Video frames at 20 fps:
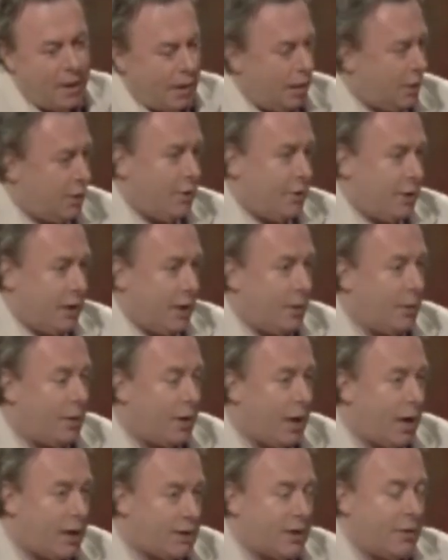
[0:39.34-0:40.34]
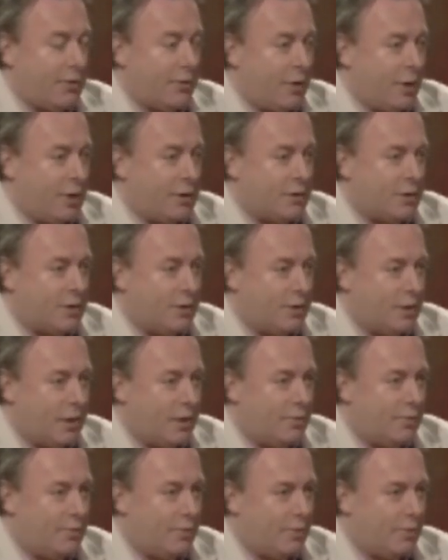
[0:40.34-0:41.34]
I don't think anyone has ever asked it in
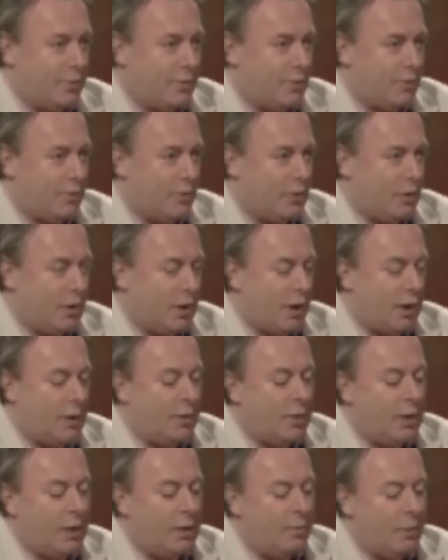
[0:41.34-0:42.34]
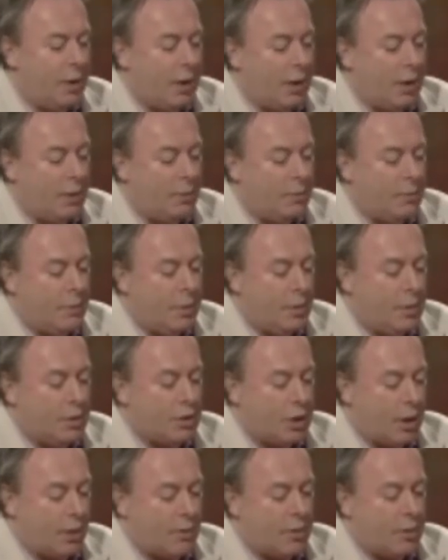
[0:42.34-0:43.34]
that form before. And in my long
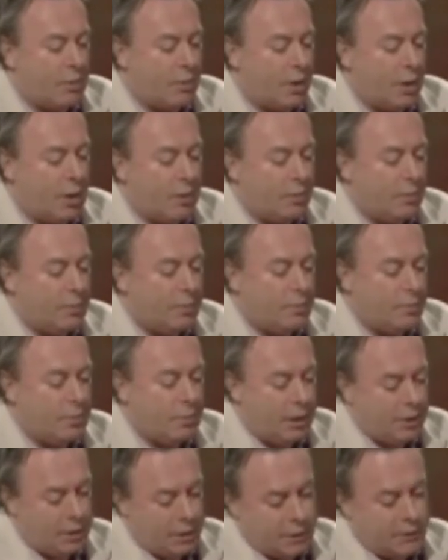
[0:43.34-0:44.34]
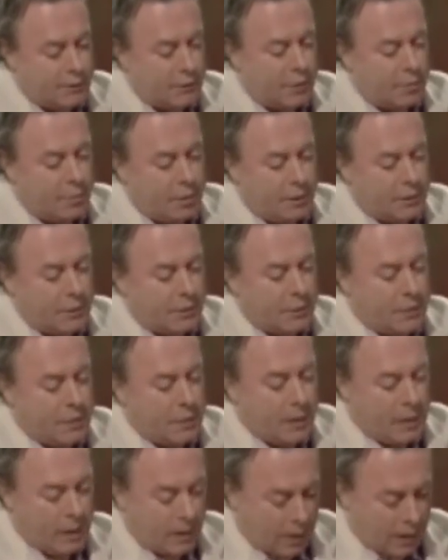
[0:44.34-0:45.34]
chapter about my dearest friend Martin,
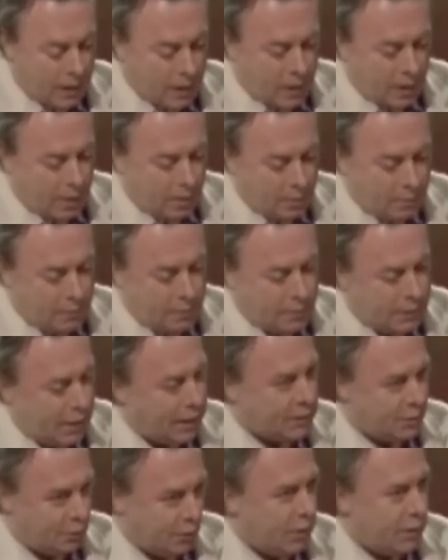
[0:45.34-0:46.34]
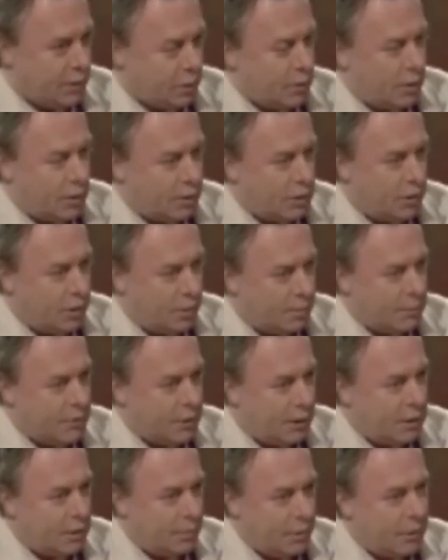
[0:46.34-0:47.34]
that's really the question I'm
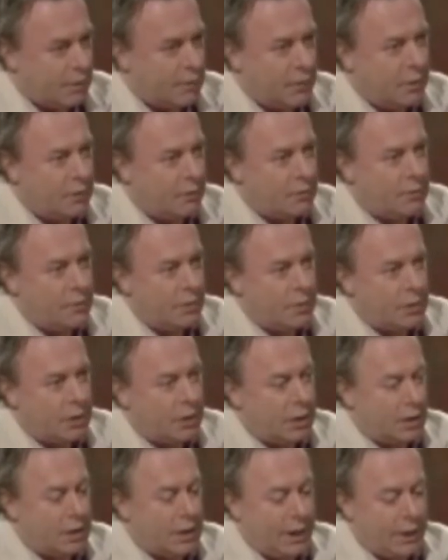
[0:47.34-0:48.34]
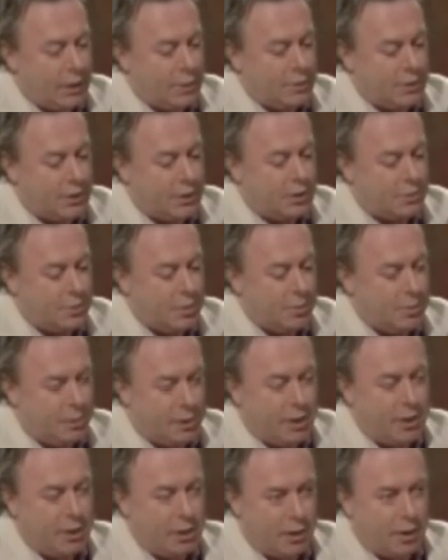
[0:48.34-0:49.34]
setting myself. Can you, so to speak,
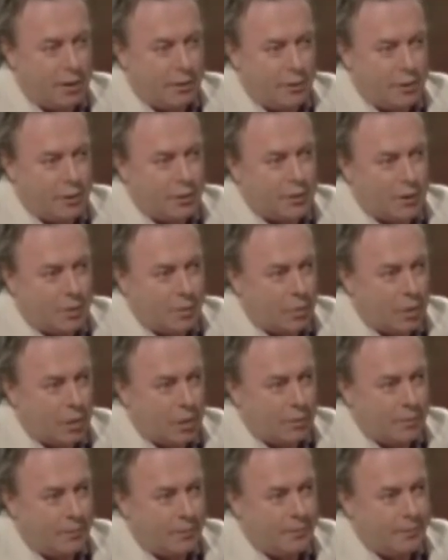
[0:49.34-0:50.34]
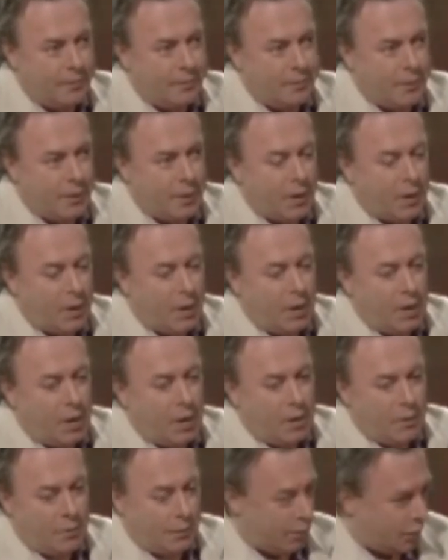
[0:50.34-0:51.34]
be in love with someone
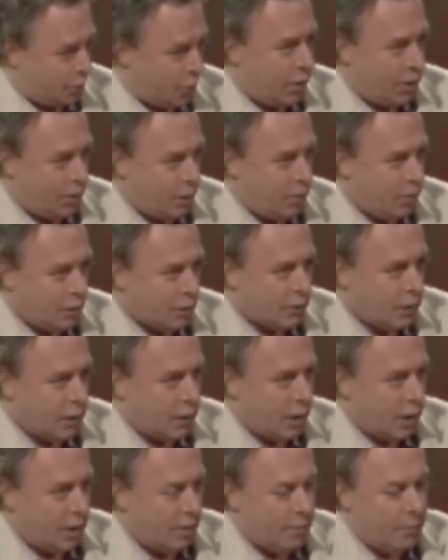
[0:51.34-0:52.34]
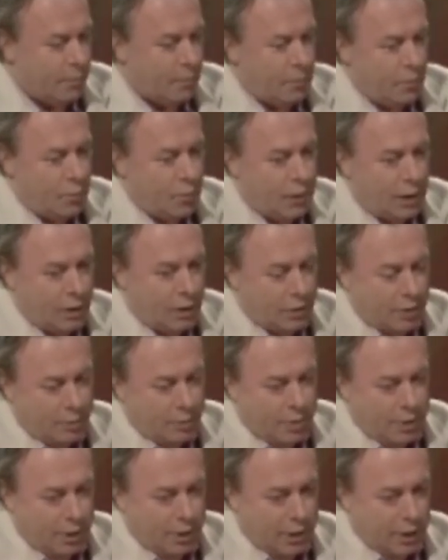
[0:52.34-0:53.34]
for quite a long time without there
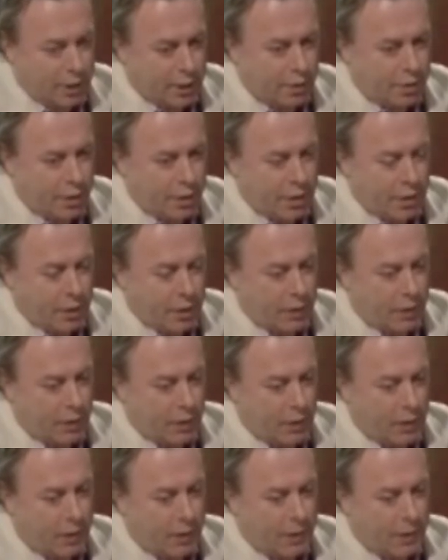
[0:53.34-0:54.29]
being anything